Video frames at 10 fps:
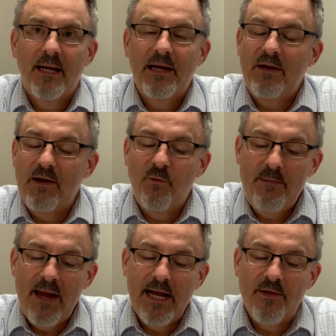If
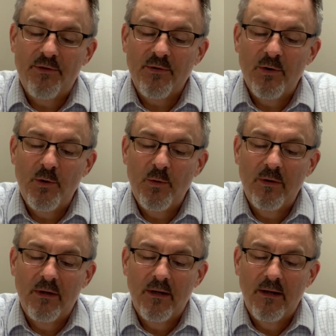we make it
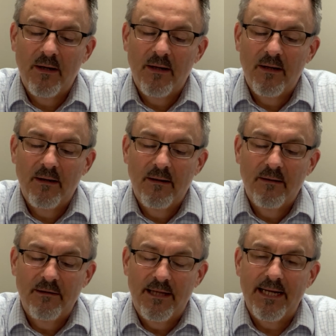through
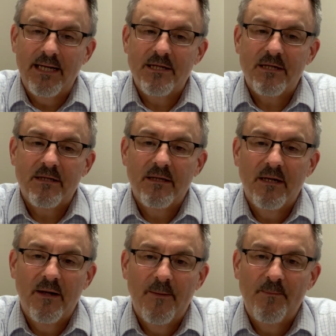this
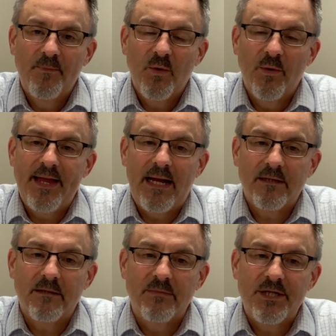
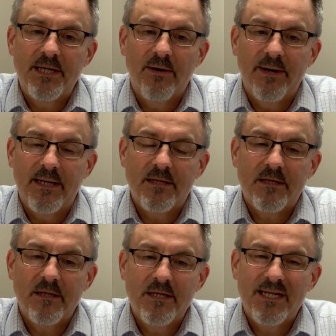without some
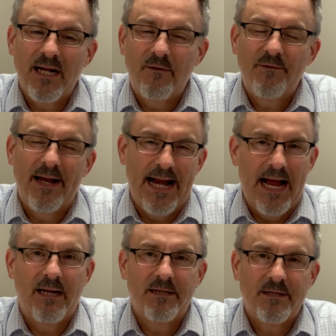serious
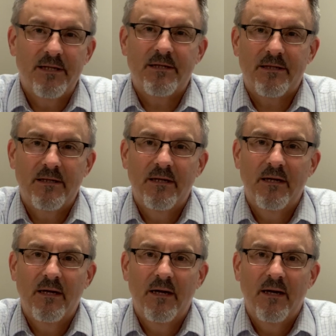self-analysis
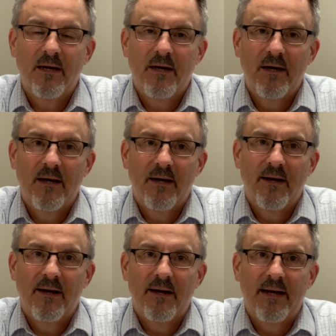
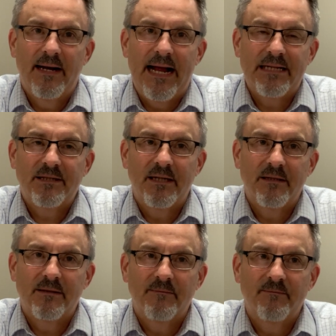and
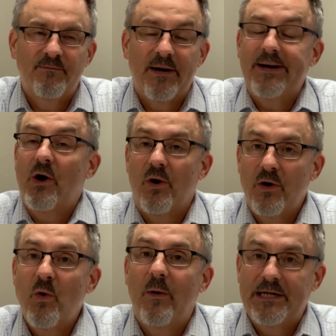asking some very
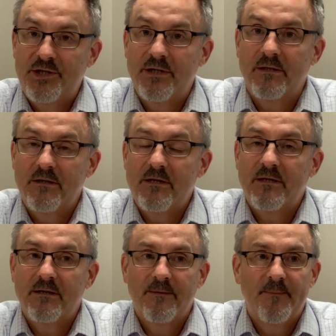hard questions